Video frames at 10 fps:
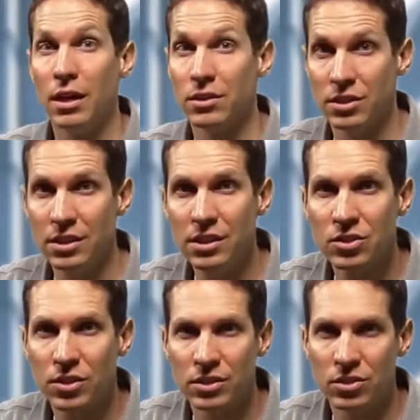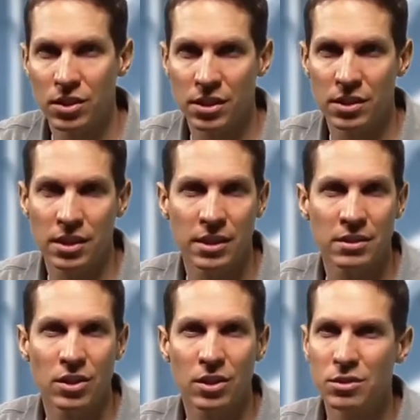LCD screens, on the other
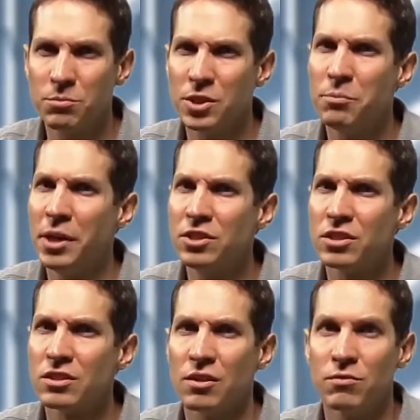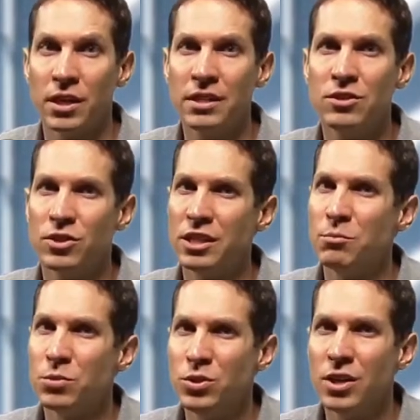hand, are simply a matrix of red, green,
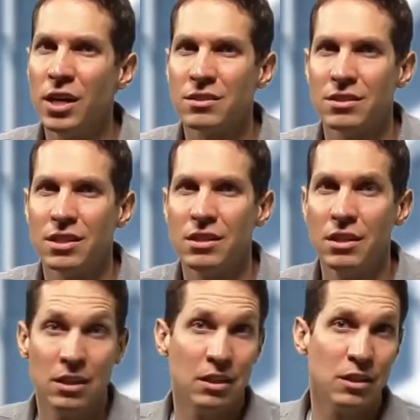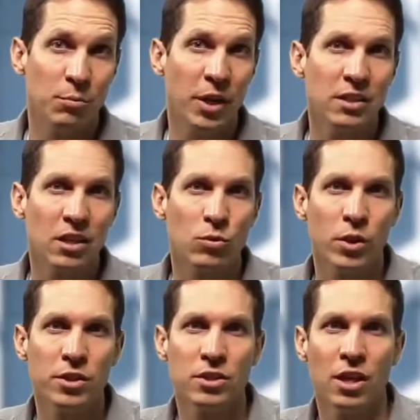and blue dots that, depending on
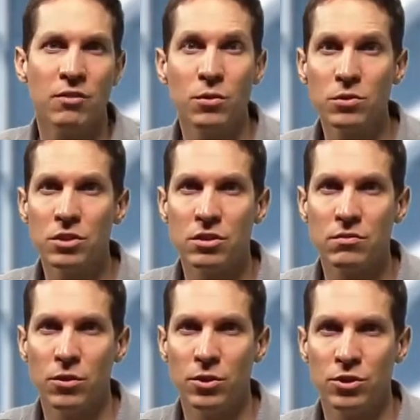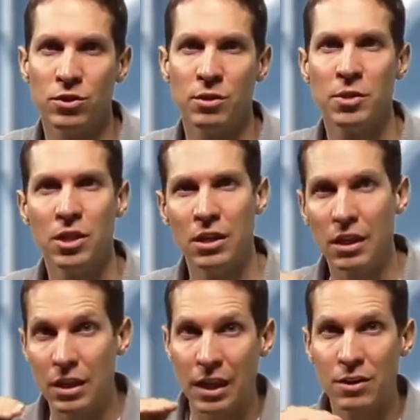whether or not voltage is flowing through them,
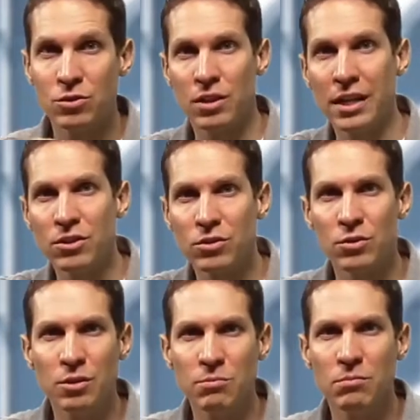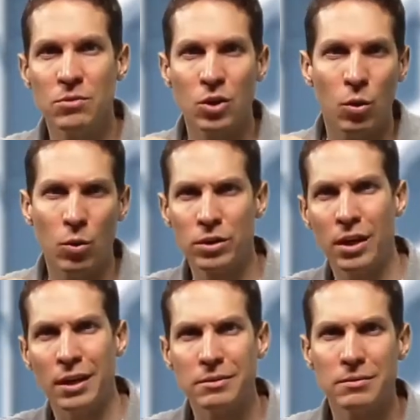allows light through them or
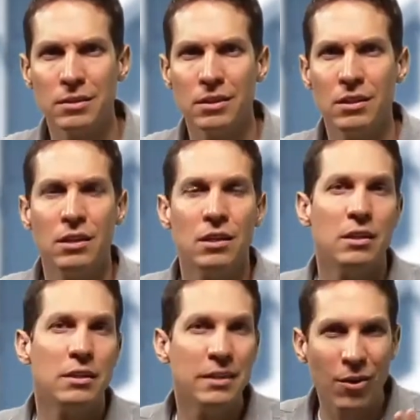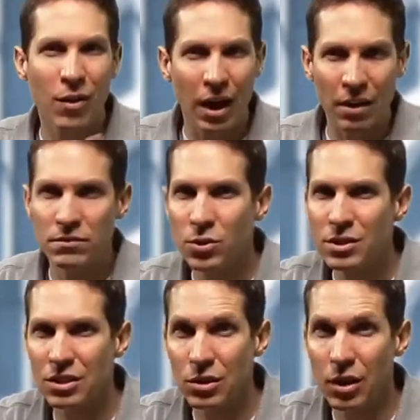not. Now, I've
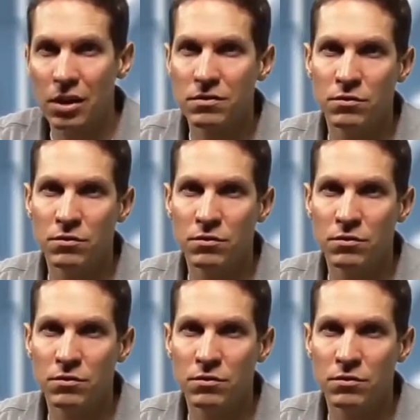noticed a lot of